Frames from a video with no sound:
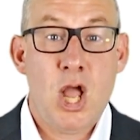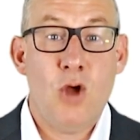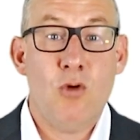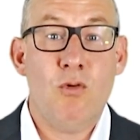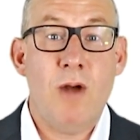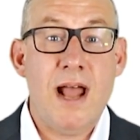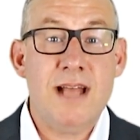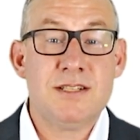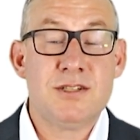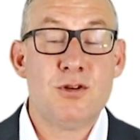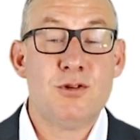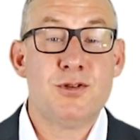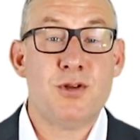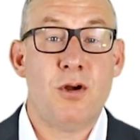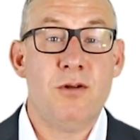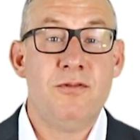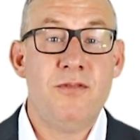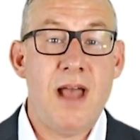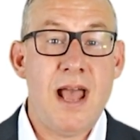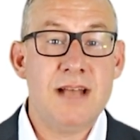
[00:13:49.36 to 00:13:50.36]
Rasters are
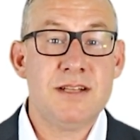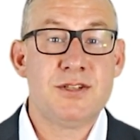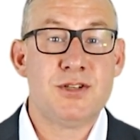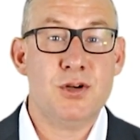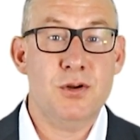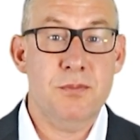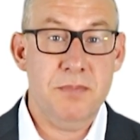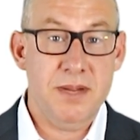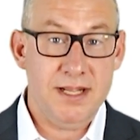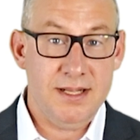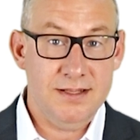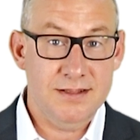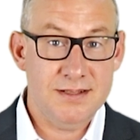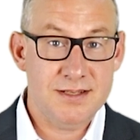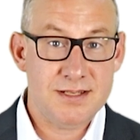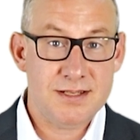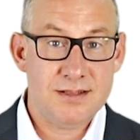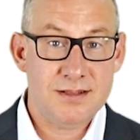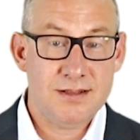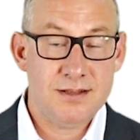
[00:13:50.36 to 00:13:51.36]
faster
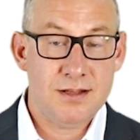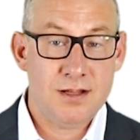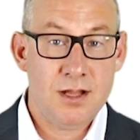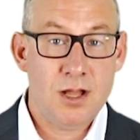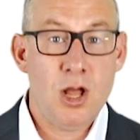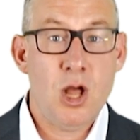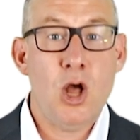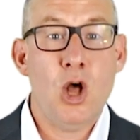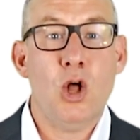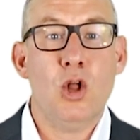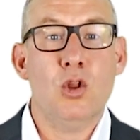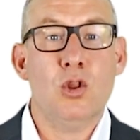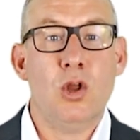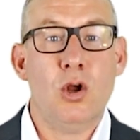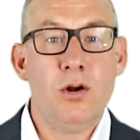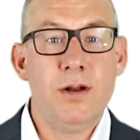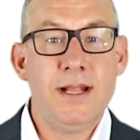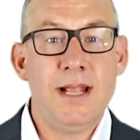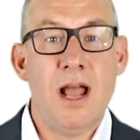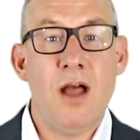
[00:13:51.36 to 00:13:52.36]
means
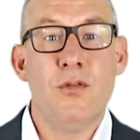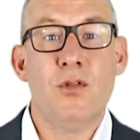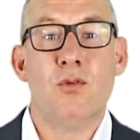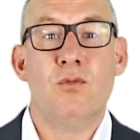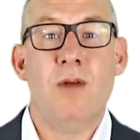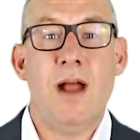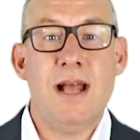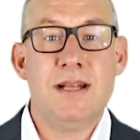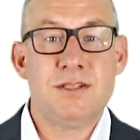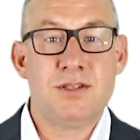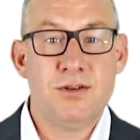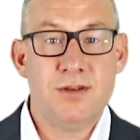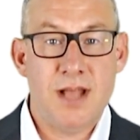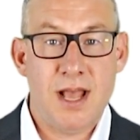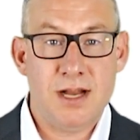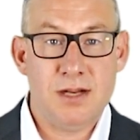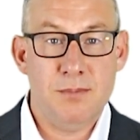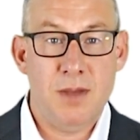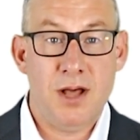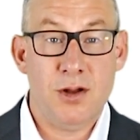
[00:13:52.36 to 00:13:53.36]
learning how the raster
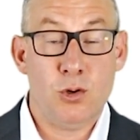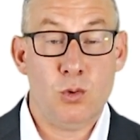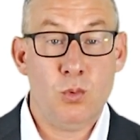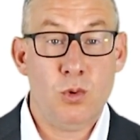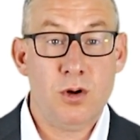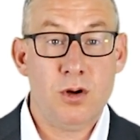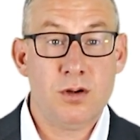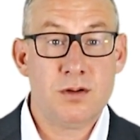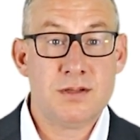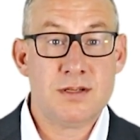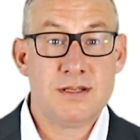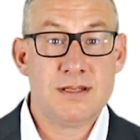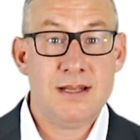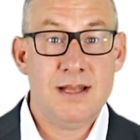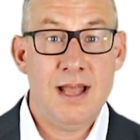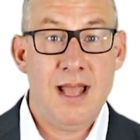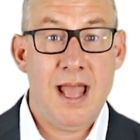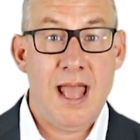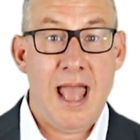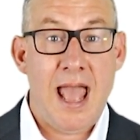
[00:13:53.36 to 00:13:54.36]
data model works
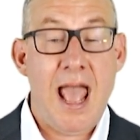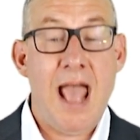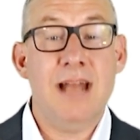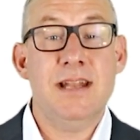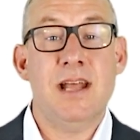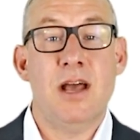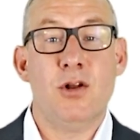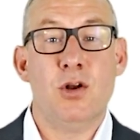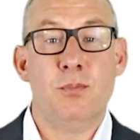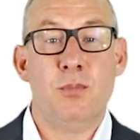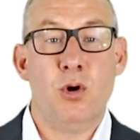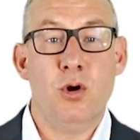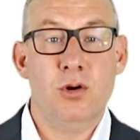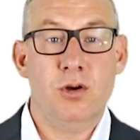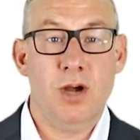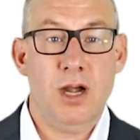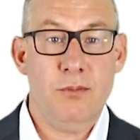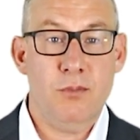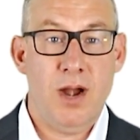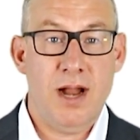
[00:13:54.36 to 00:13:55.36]
and how to
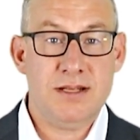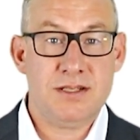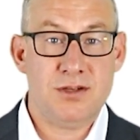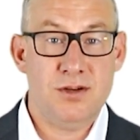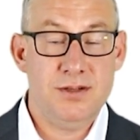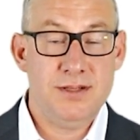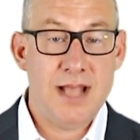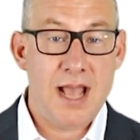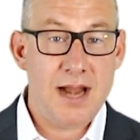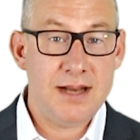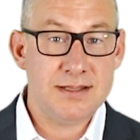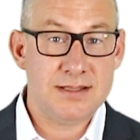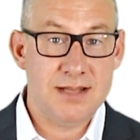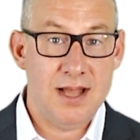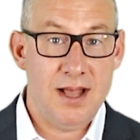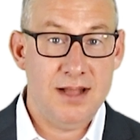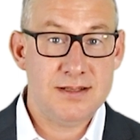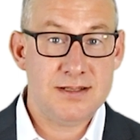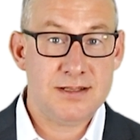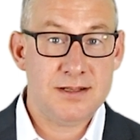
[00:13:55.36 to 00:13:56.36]
program raster
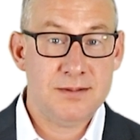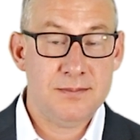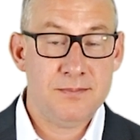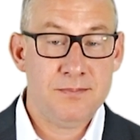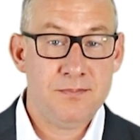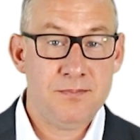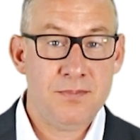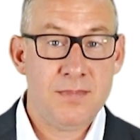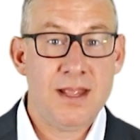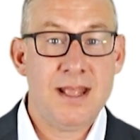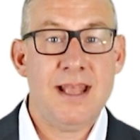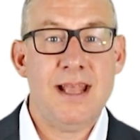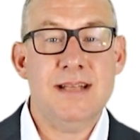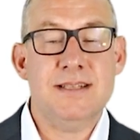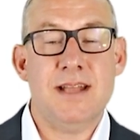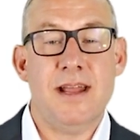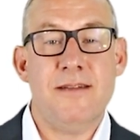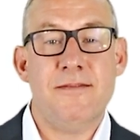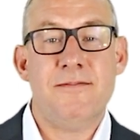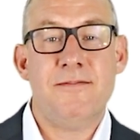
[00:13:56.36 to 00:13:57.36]
datasets is
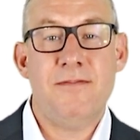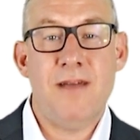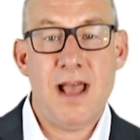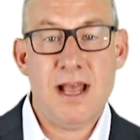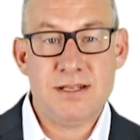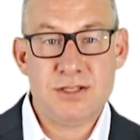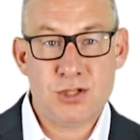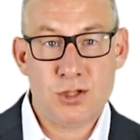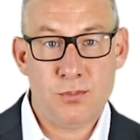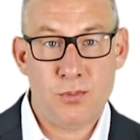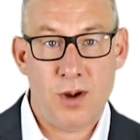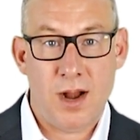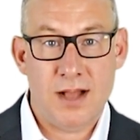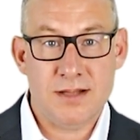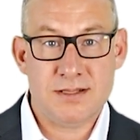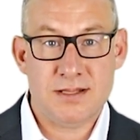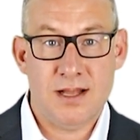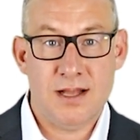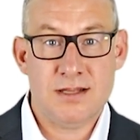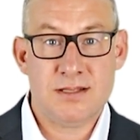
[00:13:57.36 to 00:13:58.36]
a faster
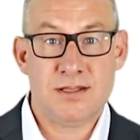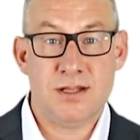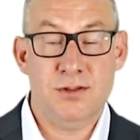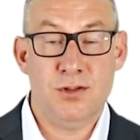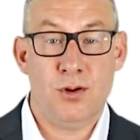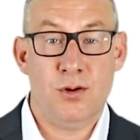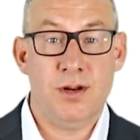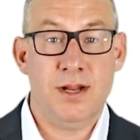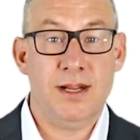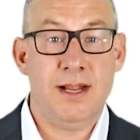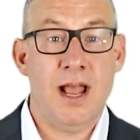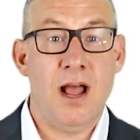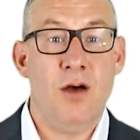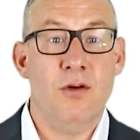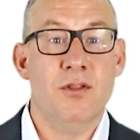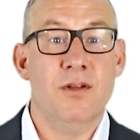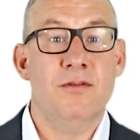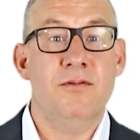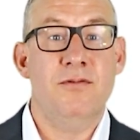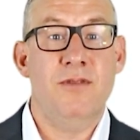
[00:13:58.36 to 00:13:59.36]
process than learning how
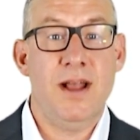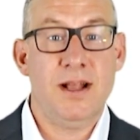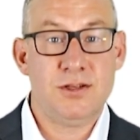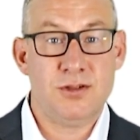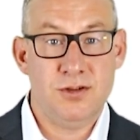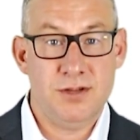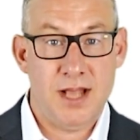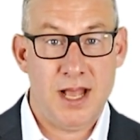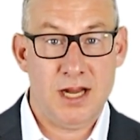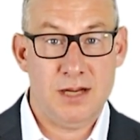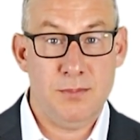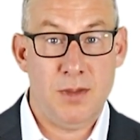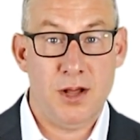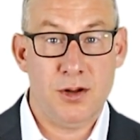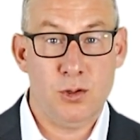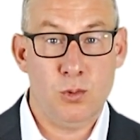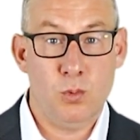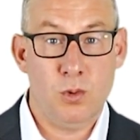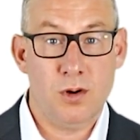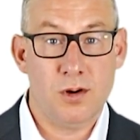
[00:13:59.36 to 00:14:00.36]
the vector data
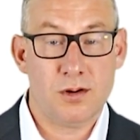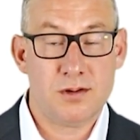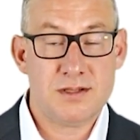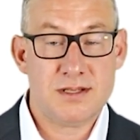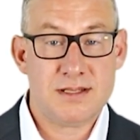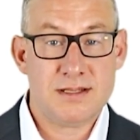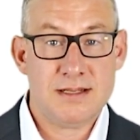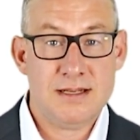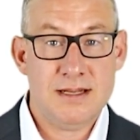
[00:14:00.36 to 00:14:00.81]
model works